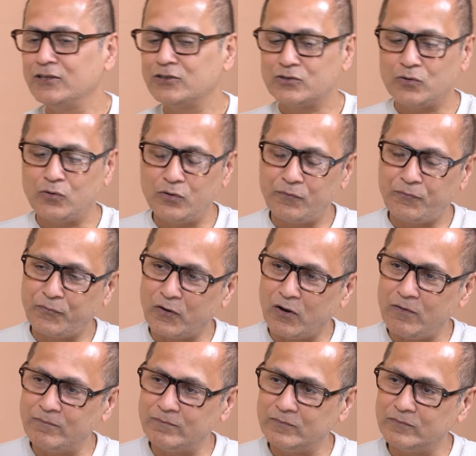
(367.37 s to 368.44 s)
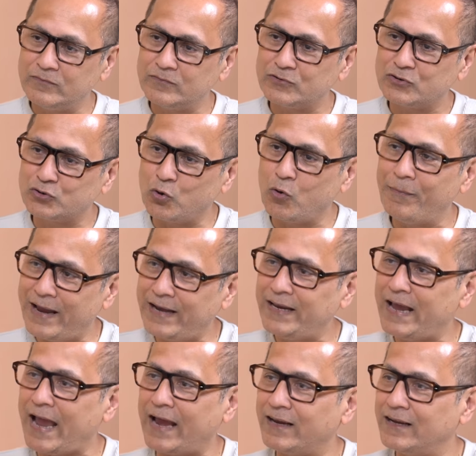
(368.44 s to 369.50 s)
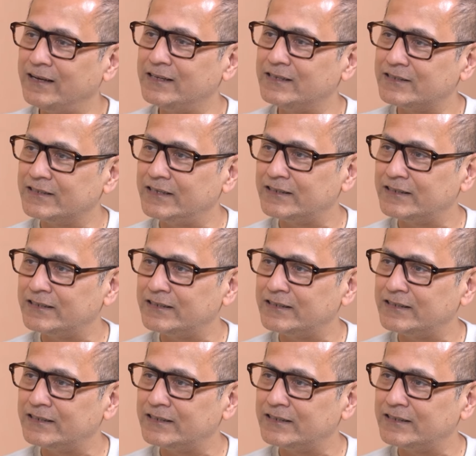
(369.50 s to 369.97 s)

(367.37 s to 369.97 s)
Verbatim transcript: So from so many angles,